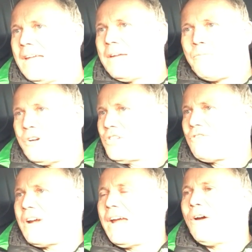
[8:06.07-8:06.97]
British
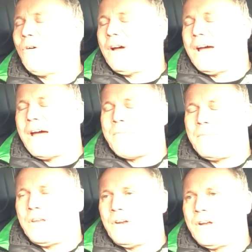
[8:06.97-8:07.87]
Rail. I
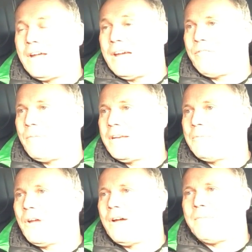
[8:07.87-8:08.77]
don't have money
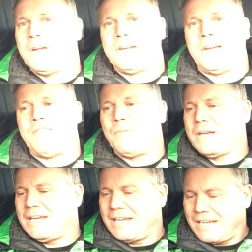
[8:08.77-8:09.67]
behind me. I don't have
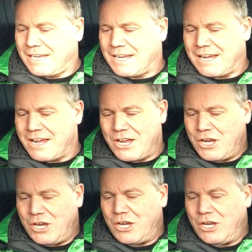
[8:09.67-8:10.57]
money.
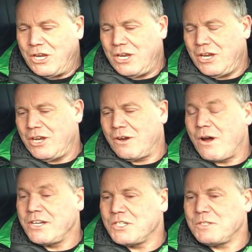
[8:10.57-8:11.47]

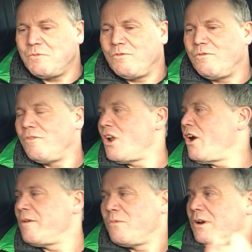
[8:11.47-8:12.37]
I just
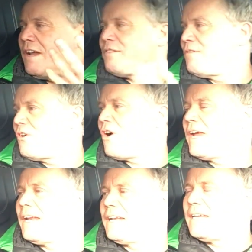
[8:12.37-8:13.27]
rely on left and
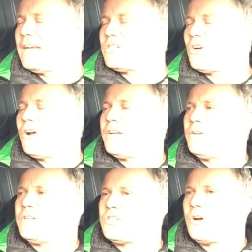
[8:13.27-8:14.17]
right and try and
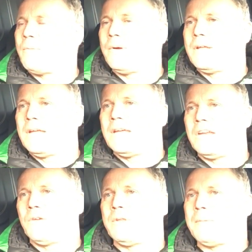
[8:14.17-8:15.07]
do the job,
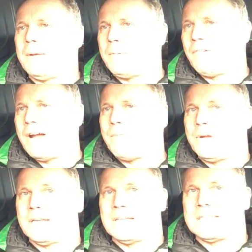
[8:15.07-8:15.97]
with the people around
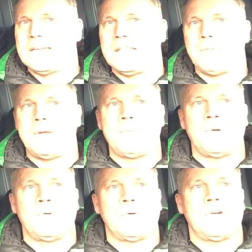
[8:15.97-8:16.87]
me. And I say the
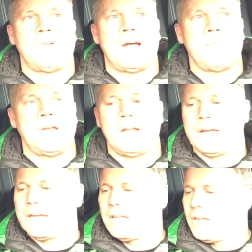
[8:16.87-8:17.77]
people around me,
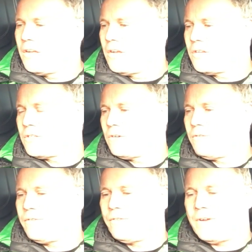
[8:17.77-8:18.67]
like sort
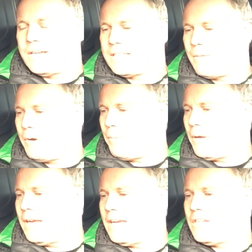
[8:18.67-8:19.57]
of
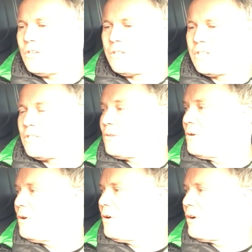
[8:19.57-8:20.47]
SWP, John
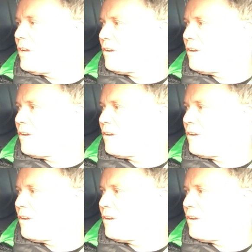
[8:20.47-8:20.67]
Dezor,